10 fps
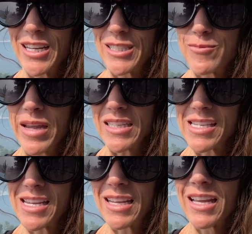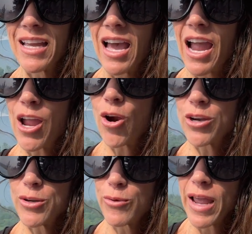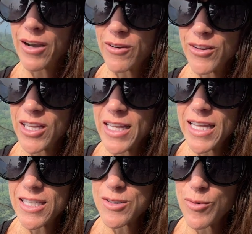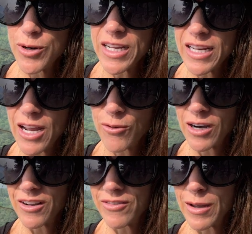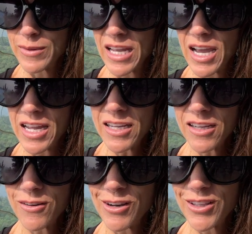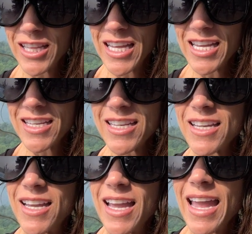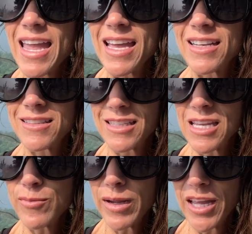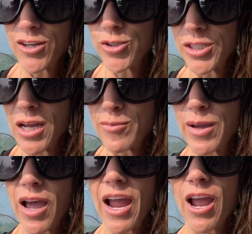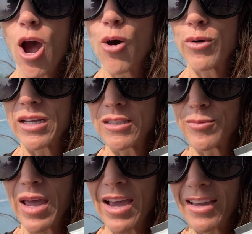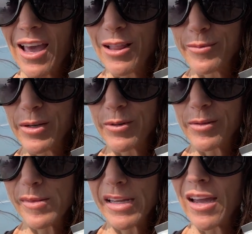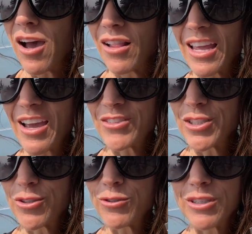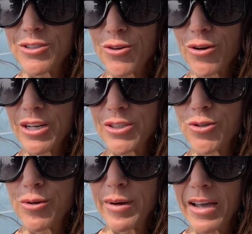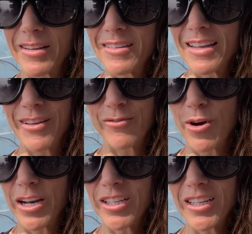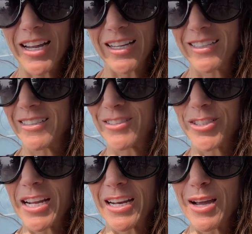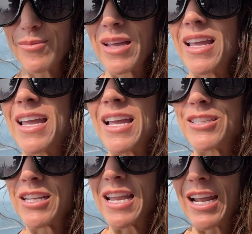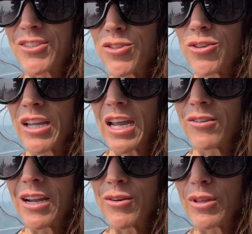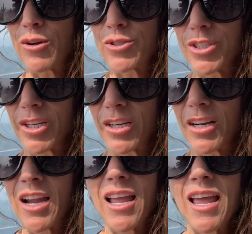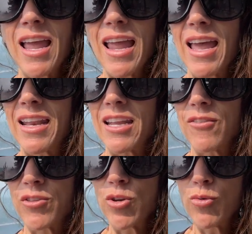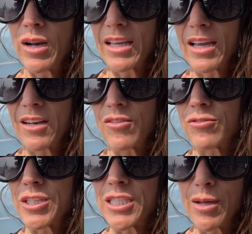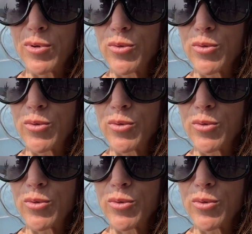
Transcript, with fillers: it's amazing. I already ran around the lake this morning, and now we're on a family hike around the lake. And to keep my energy up, I always pack Element with me. All you have to do is throw it into a bottle of water and shake it up. It's a natural Gatorade without sugar, and if you want to get a free sample